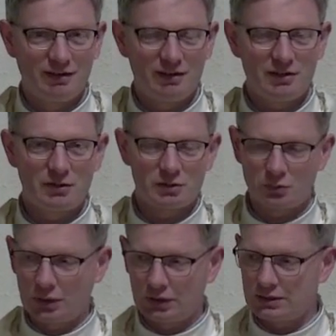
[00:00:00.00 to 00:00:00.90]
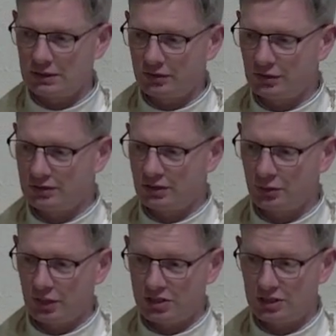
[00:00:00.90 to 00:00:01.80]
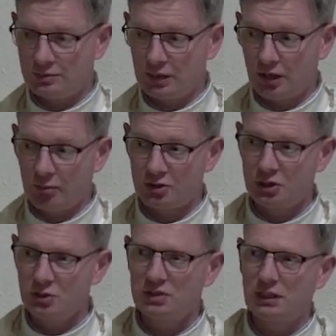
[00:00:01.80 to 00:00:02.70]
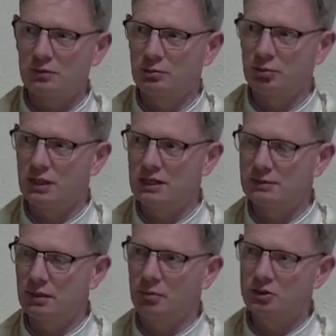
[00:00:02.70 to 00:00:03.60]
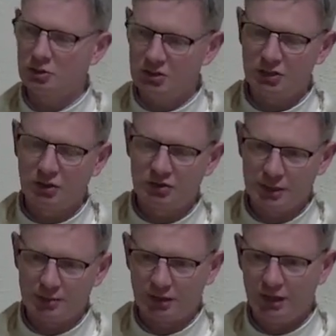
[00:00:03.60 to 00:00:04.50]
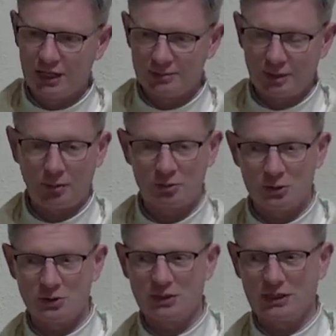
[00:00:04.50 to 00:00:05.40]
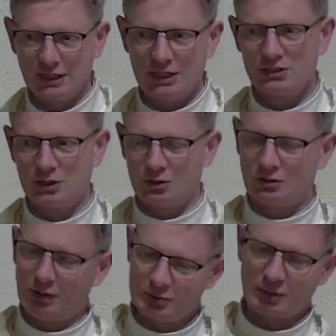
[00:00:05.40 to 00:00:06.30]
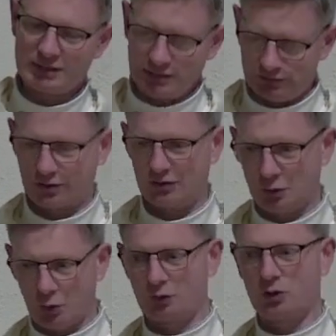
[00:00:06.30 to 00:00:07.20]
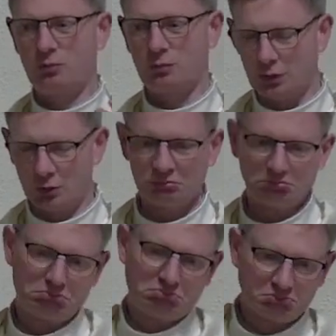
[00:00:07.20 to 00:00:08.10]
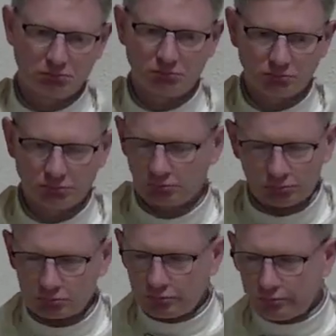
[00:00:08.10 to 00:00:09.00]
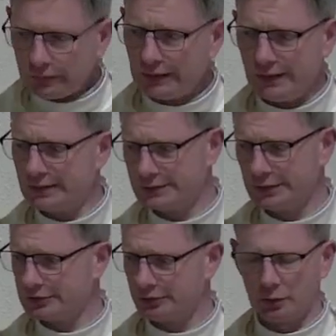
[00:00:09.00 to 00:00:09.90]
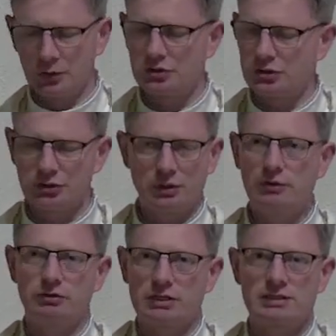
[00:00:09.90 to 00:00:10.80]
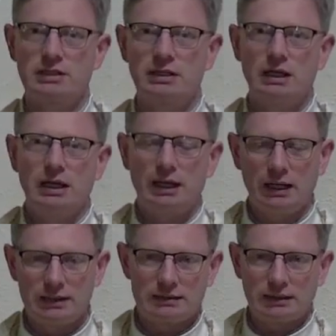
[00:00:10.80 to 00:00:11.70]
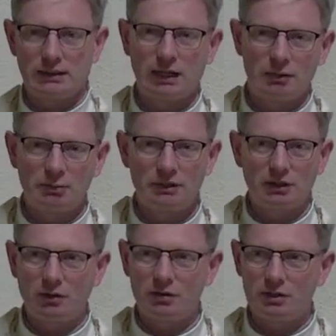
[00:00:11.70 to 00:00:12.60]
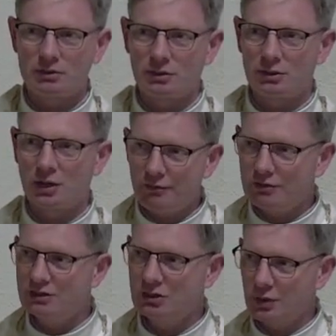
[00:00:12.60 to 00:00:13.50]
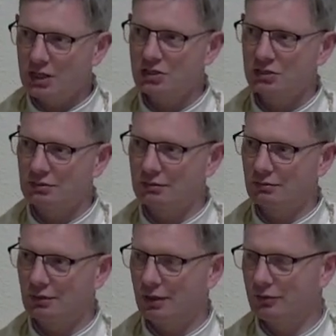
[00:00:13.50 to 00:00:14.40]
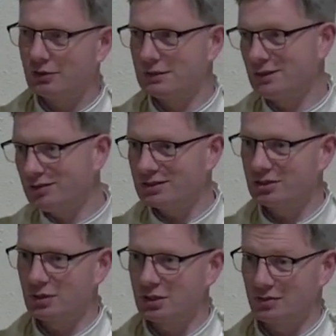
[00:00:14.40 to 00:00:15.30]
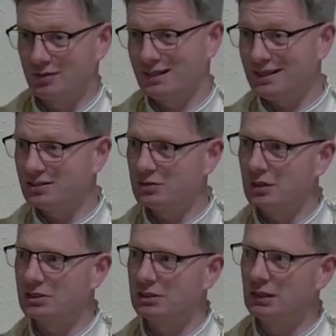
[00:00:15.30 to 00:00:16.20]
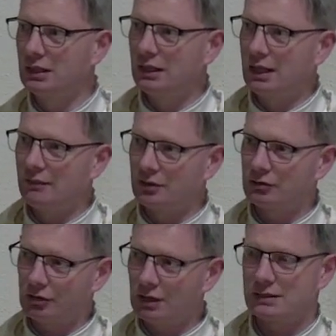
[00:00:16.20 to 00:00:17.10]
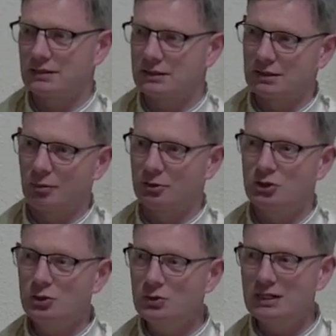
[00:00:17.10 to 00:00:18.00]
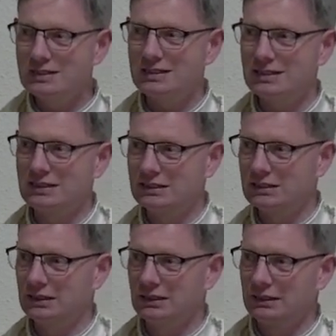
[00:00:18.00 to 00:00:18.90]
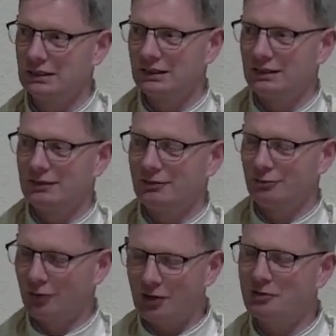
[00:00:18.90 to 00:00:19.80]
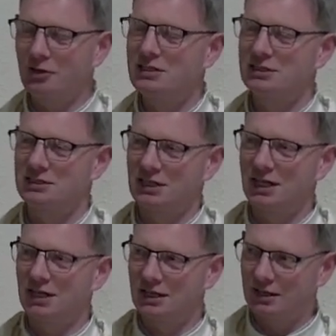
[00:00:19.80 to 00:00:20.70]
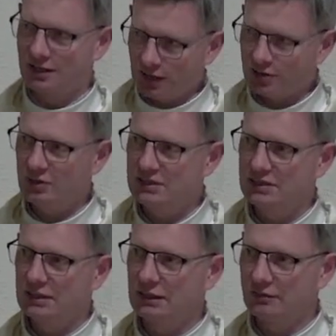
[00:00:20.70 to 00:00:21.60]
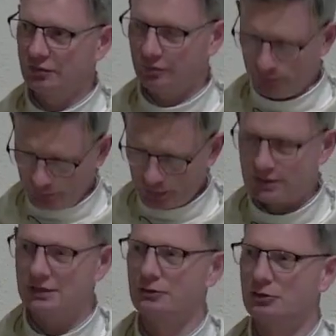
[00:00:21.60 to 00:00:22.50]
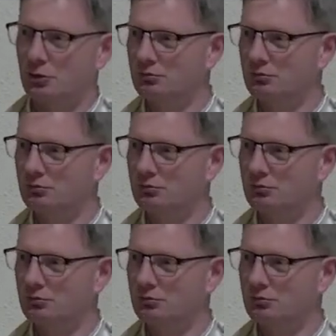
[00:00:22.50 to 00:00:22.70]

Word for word: You know, so when there's a difficult situation, this is my opportunity now to pray. It's my opportunity to go deeper. It's my opportunity to learn to renounce myself or to overcome my own laziness or emotions or whatever it is and, uh, and bring the Lord into it. You know, every situation every difficult situation, every sad situation, every cross is an opportunity. Very, very easy to say, not so easy to live, but still true.